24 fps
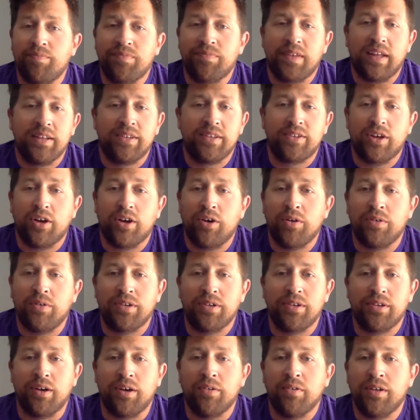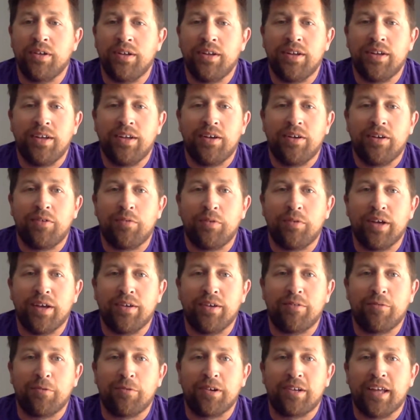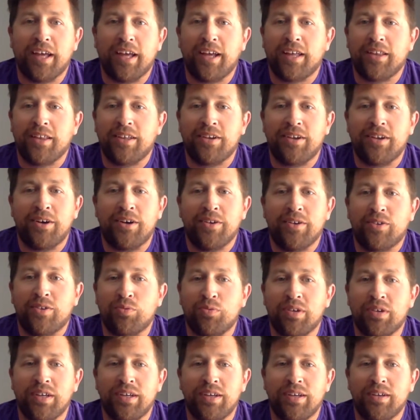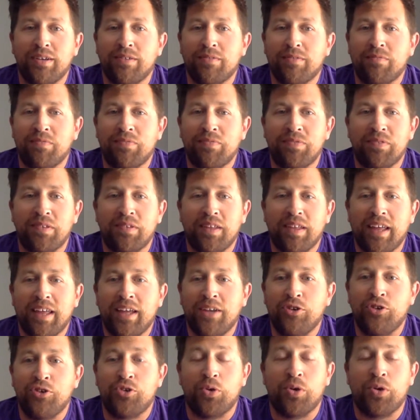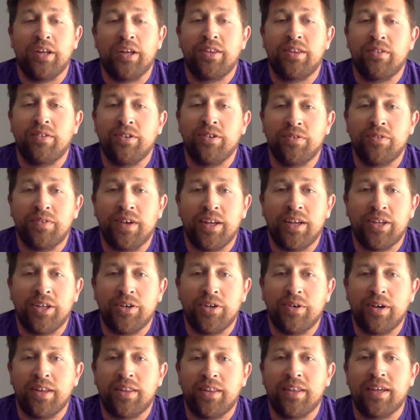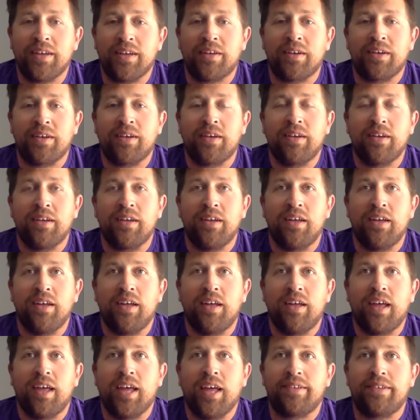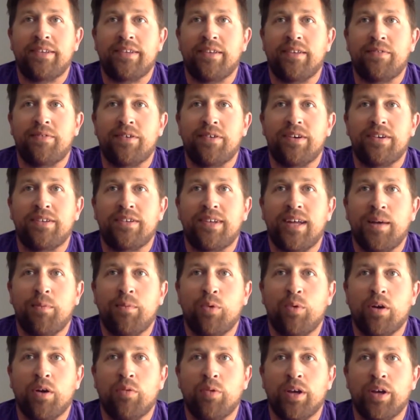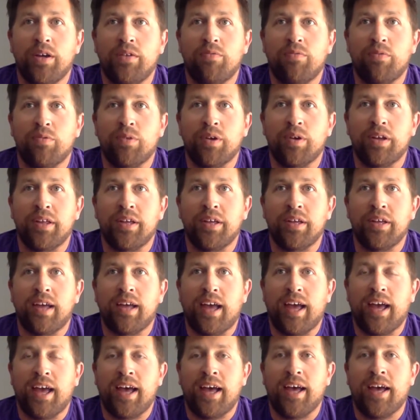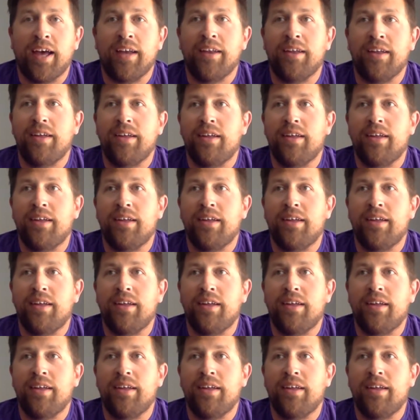And so, we're taking the notes. We enjoyed the new venue. I think it's the first time where we've really had